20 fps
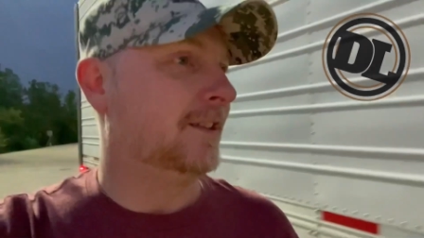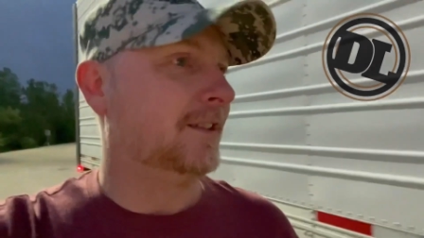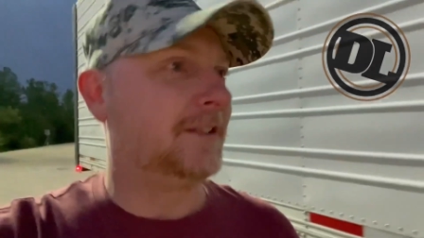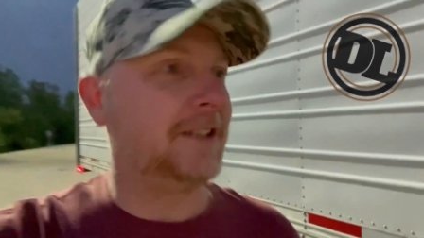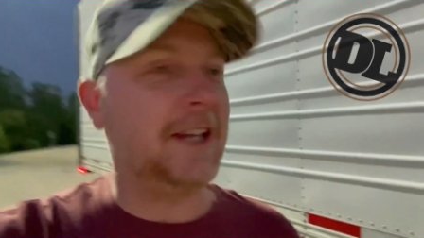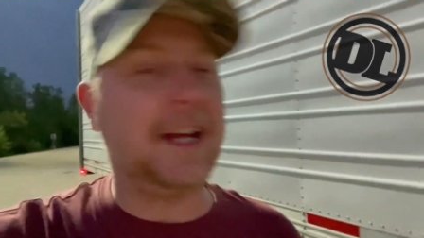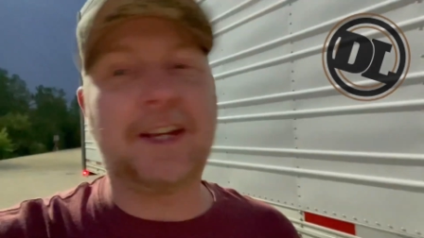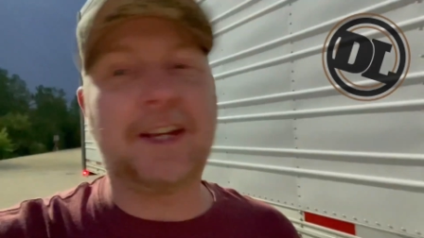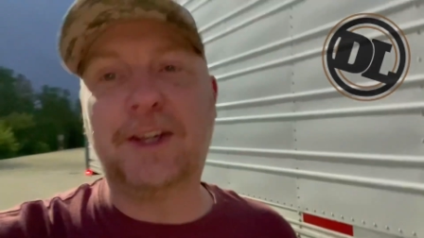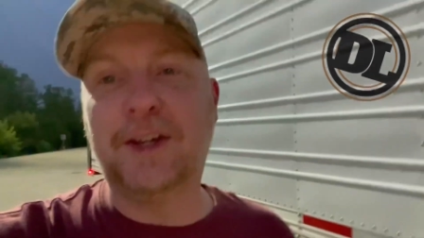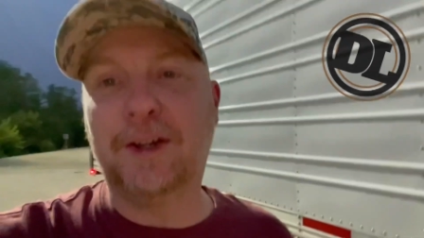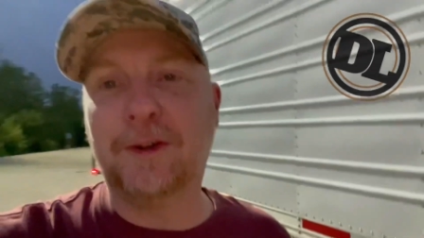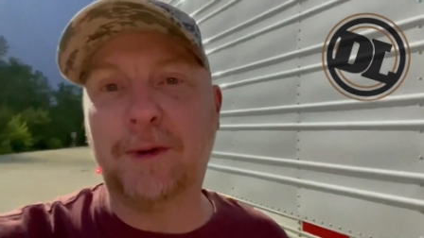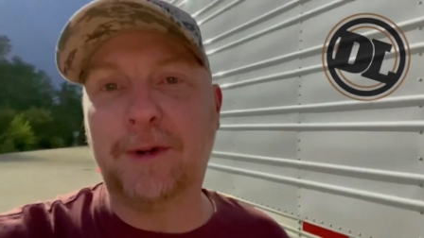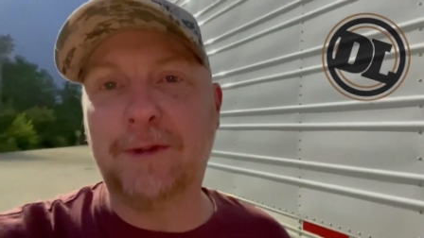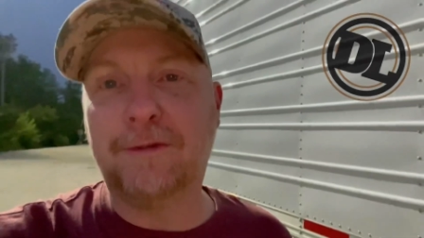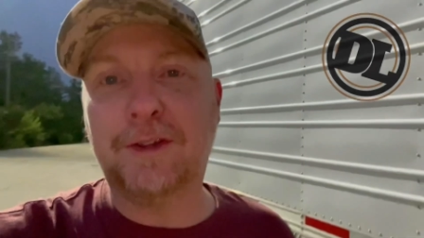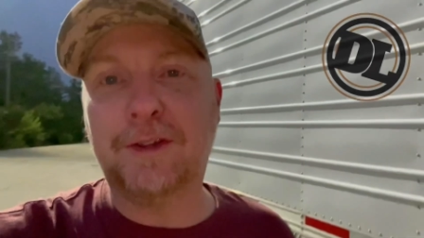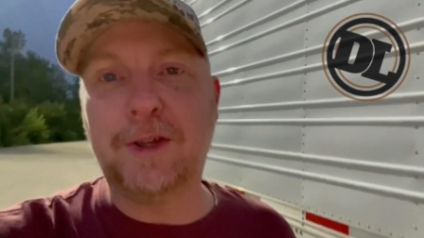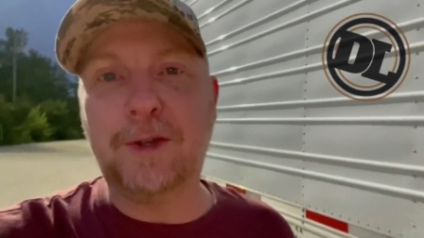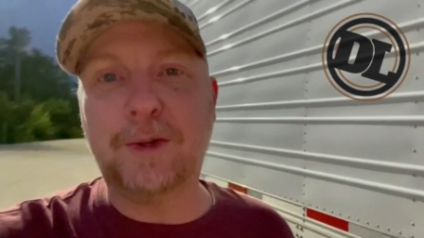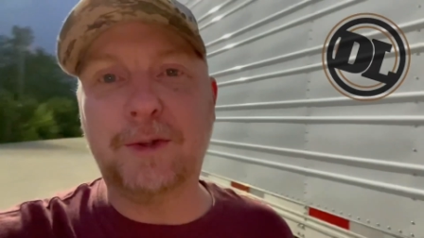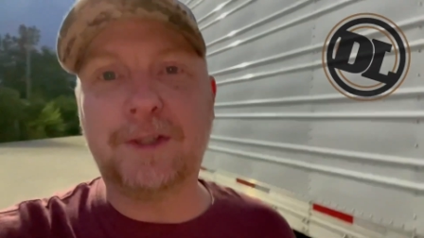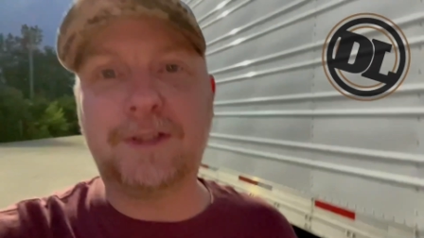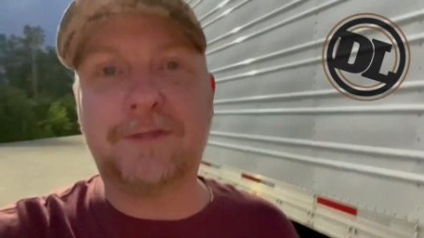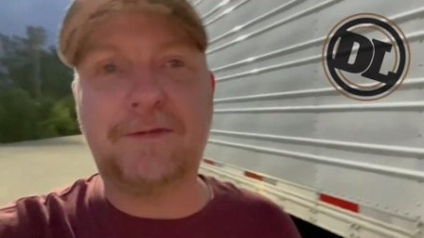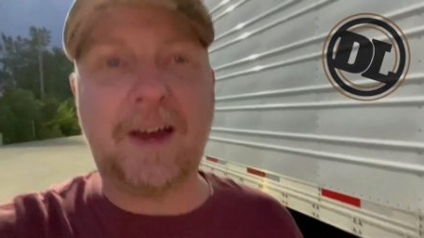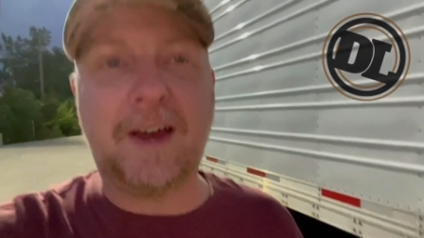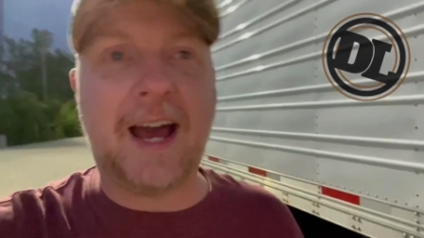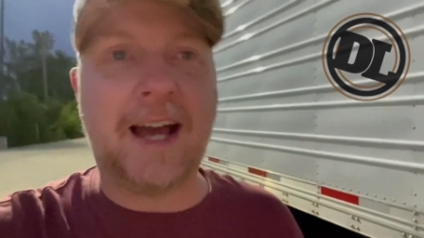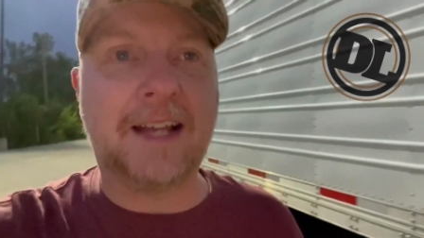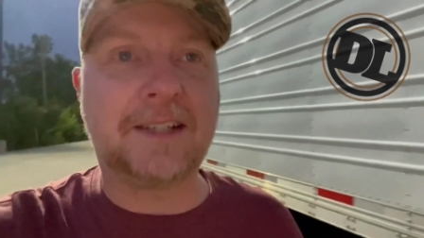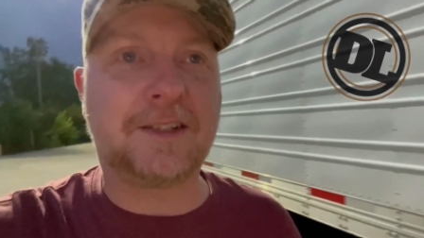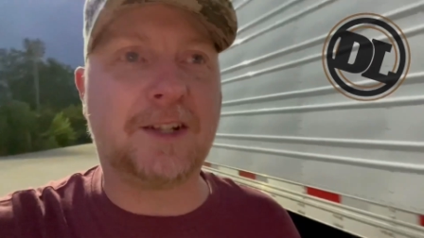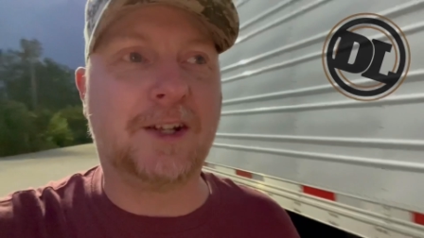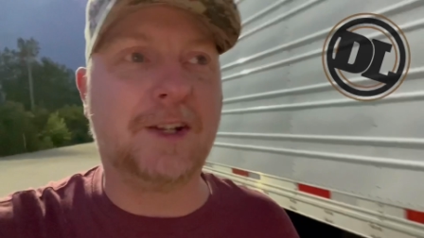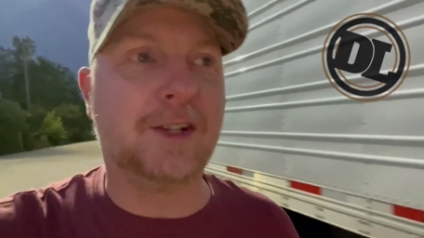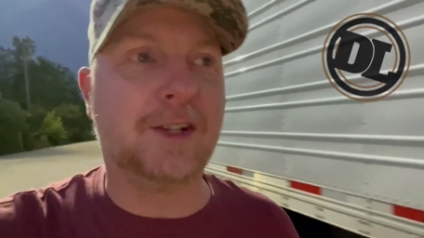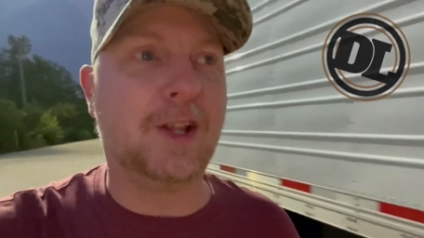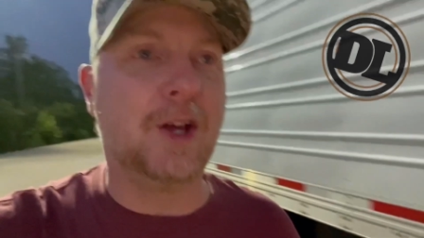It's got good reviews,
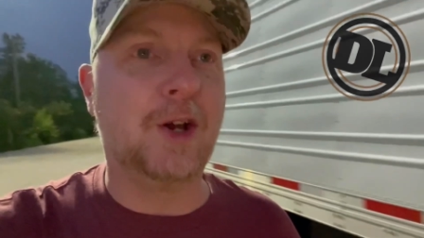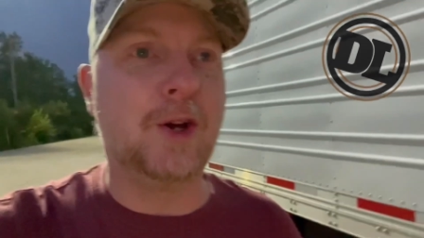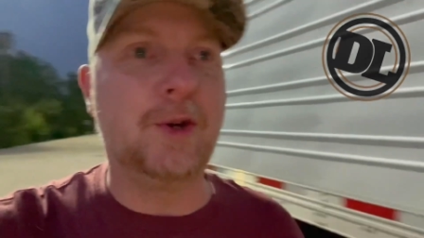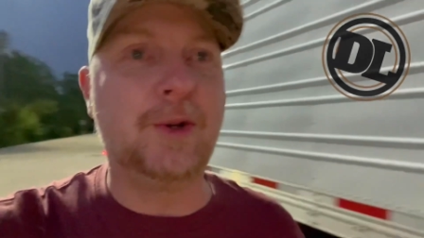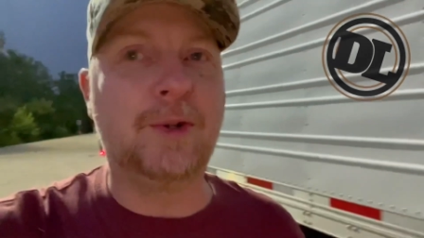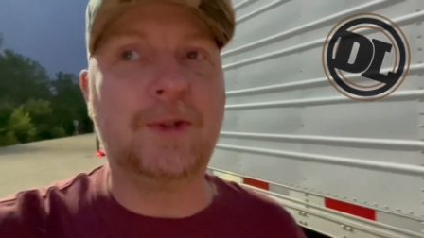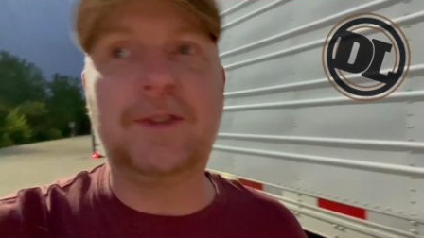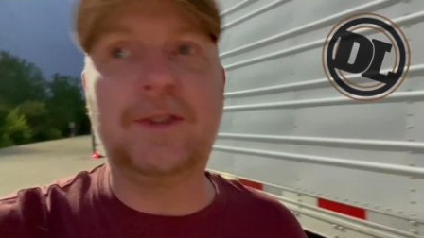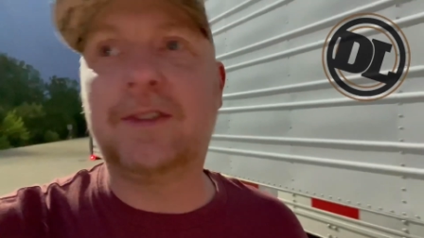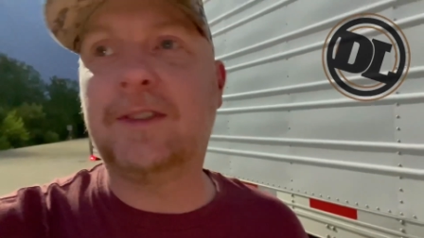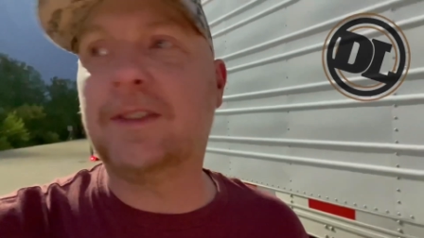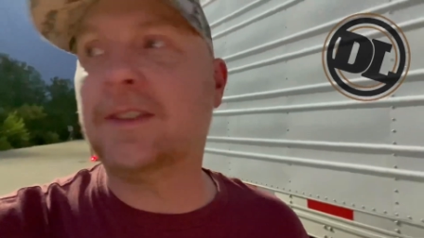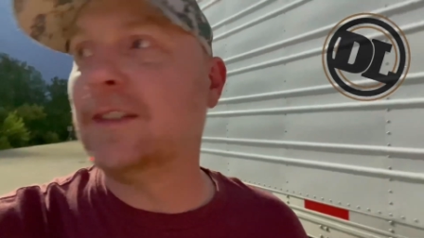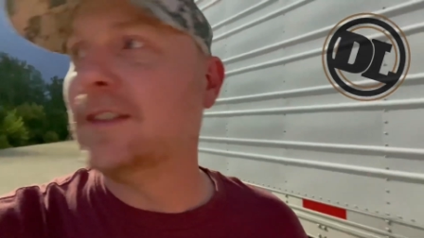fast unloads.